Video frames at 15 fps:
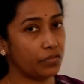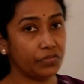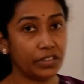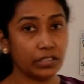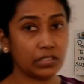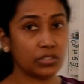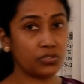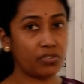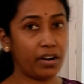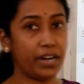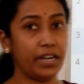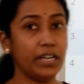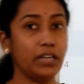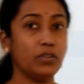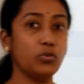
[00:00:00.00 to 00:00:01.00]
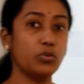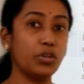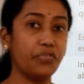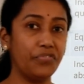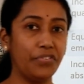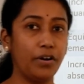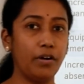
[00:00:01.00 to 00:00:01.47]
of this training to
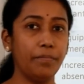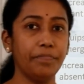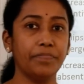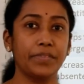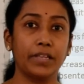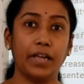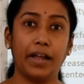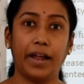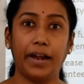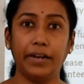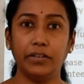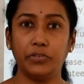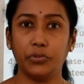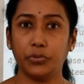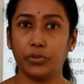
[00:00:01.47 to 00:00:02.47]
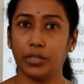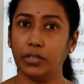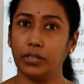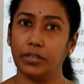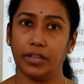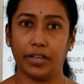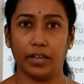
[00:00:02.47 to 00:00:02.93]
the firm and to
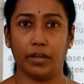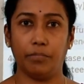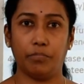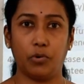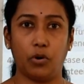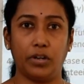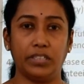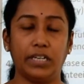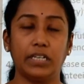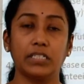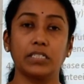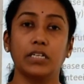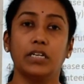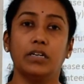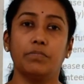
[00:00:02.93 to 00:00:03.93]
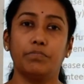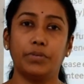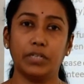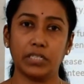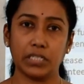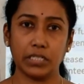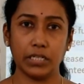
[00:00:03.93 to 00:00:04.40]
the employee? That is,
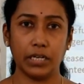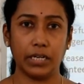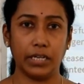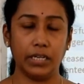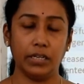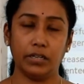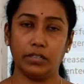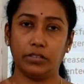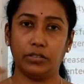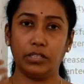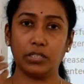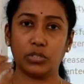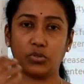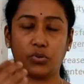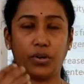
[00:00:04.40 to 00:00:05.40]
personally this